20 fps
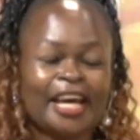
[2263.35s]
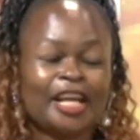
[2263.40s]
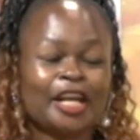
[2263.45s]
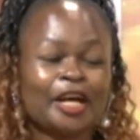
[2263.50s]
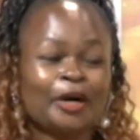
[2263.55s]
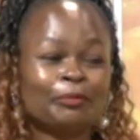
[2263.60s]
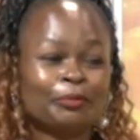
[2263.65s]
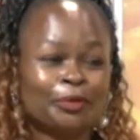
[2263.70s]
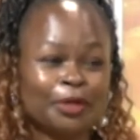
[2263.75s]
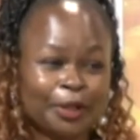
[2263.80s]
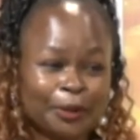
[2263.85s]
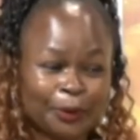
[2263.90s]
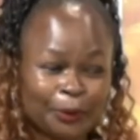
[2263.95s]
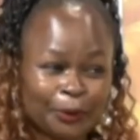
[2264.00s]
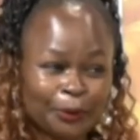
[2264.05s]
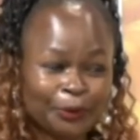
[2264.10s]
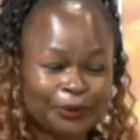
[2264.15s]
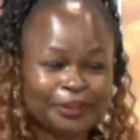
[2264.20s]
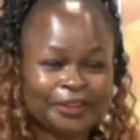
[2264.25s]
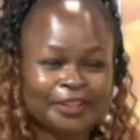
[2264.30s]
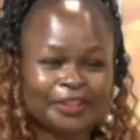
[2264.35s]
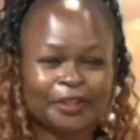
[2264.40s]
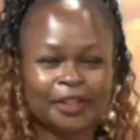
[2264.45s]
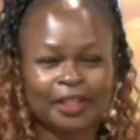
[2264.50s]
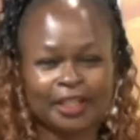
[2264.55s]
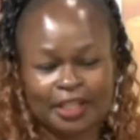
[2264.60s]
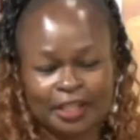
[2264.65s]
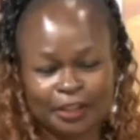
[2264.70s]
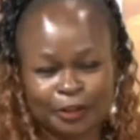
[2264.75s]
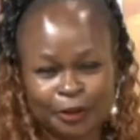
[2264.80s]
and I'm new
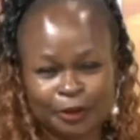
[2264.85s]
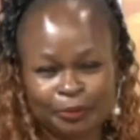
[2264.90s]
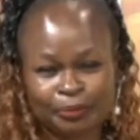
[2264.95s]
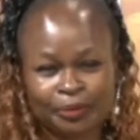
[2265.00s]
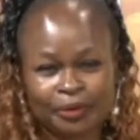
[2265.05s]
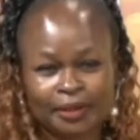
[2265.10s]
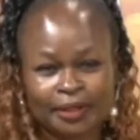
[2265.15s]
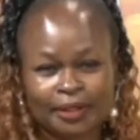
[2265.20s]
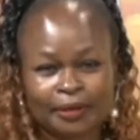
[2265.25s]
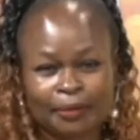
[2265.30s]
to leadership.